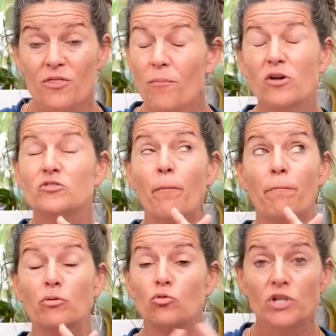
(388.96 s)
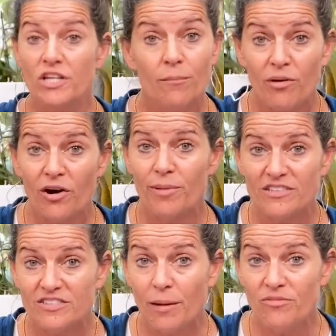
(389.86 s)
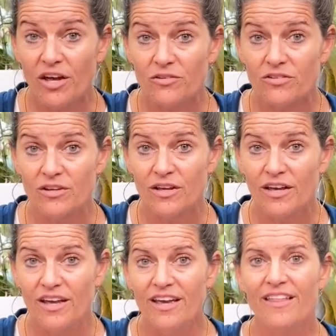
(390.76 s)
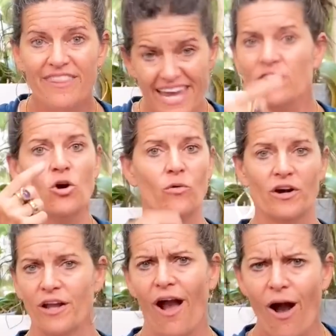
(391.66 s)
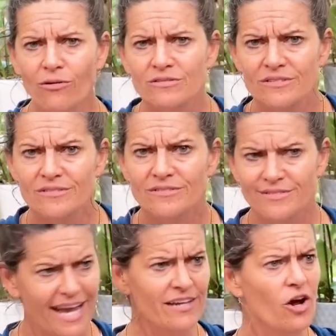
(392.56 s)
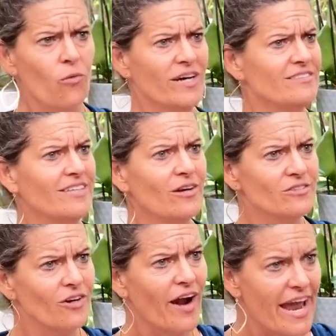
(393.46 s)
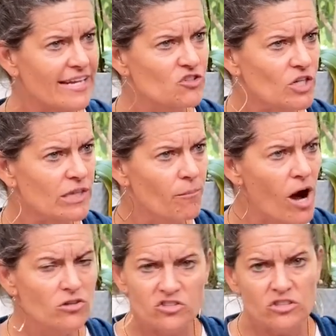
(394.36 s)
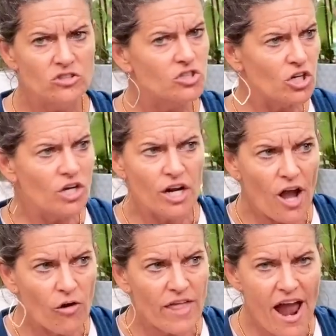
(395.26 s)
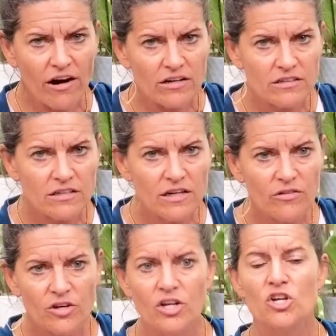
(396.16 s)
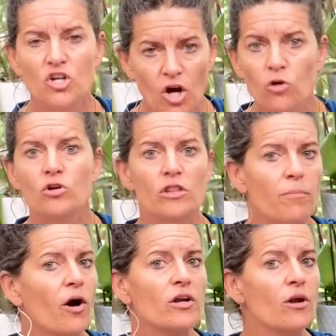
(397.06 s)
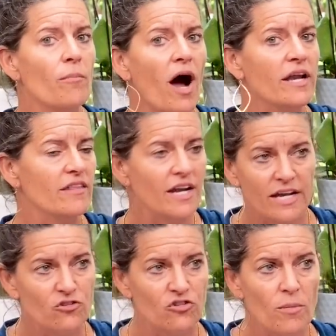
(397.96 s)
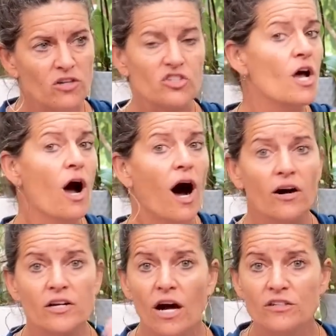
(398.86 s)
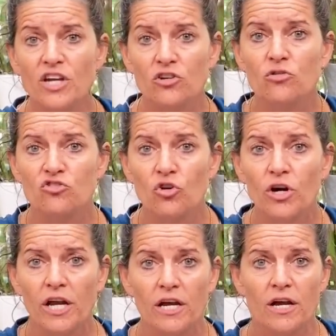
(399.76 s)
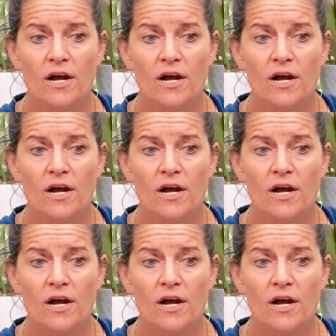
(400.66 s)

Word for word: the most brilliant part about stem cells they know where to go. They know what cells are aging the most. They're going to go there. They're going to go to the part of your body that ages the most. I'll, I'll tell you a story.